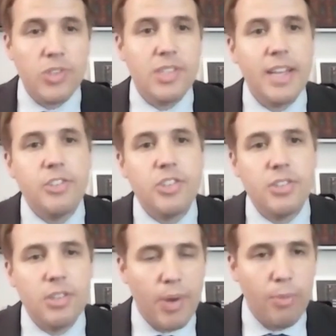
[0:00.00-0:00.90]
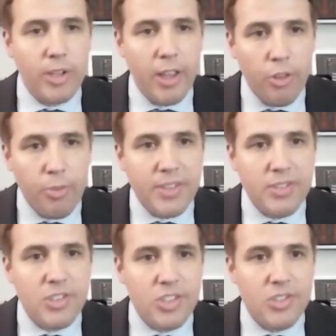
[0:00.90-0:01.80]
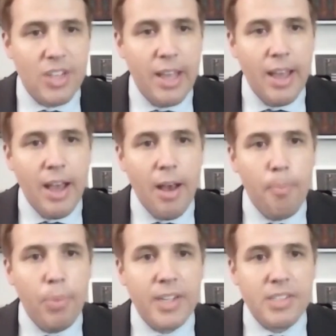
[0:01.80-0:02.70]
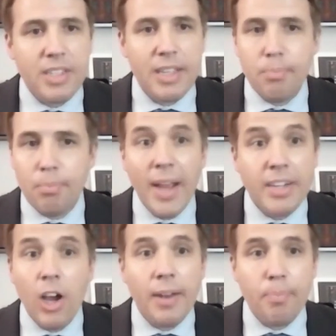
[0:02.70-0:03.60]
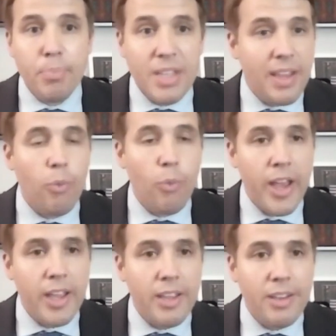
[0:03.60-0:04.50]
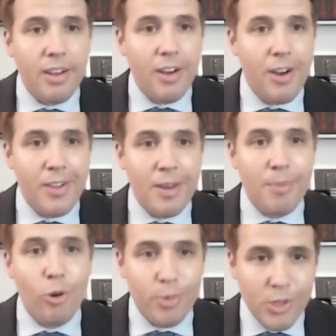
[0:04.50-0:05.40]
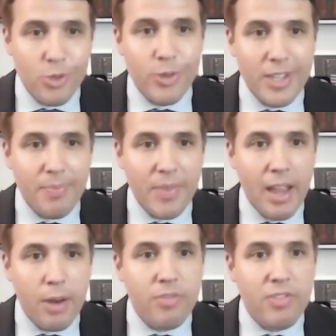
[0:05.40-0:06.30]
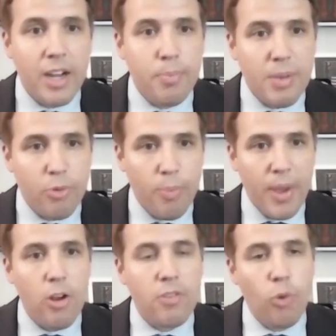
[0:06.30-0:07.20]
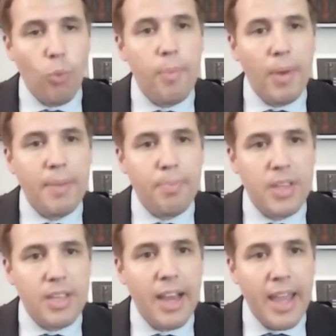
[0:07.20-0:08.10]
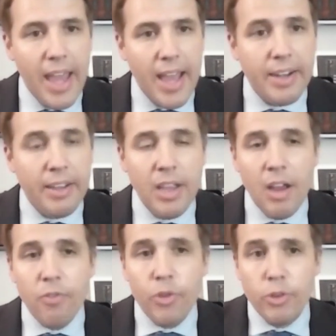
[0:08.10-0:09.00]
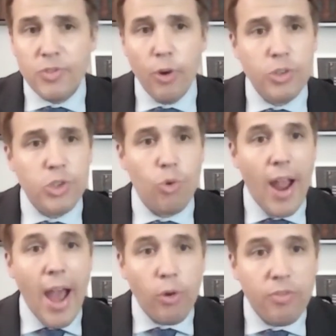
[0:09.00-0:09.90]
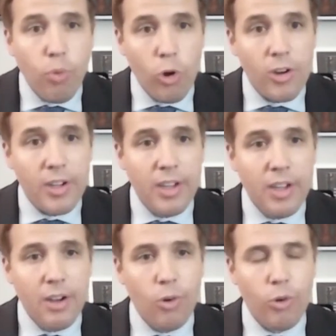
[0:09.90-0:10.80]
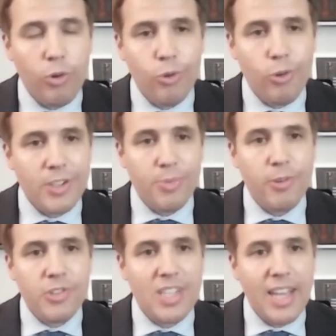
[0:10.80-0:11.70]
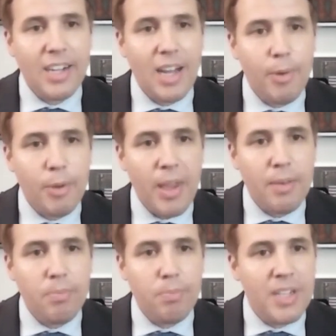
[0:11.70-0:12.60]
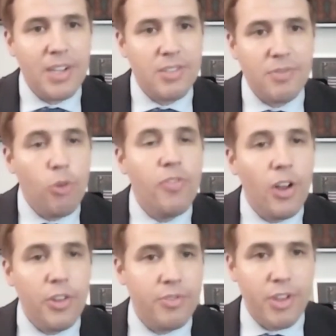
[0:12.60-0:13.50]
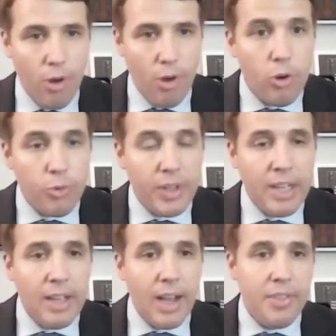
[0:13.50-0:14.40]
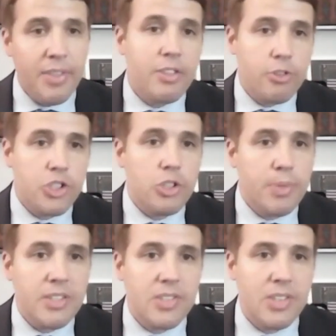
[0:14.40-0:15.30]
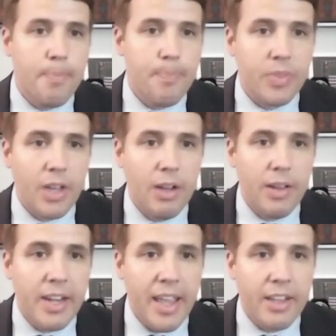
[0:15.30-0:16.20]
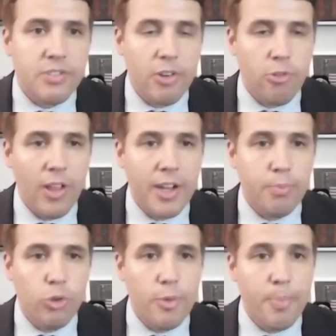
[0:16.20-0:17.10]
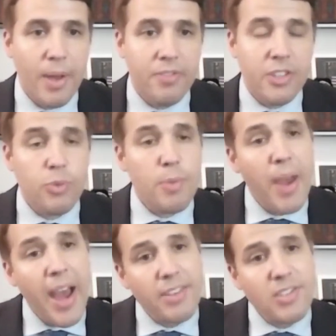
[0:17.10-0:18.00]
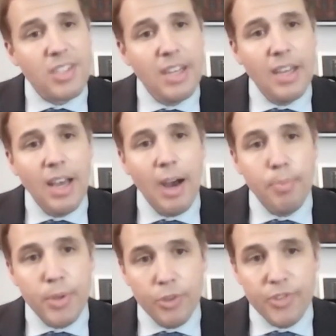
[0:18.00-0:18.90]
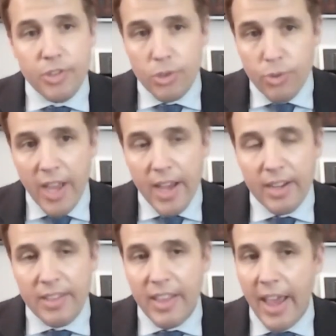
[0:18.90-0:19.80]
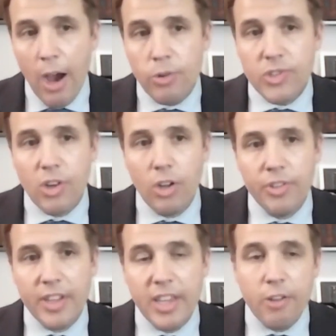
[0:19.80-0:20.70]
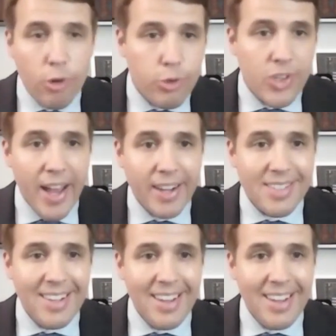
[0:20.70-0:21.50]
attention to the public health messages. But it might not be that way in perpetuity. And we've got to be prepared for what might be ahead. For those folks who are out of work, or who are experiencing economic pain because of no fault of their own, I think there should be some enhanced federal unemployment benefits. We passed a bill to do that in the House called the HEROES Act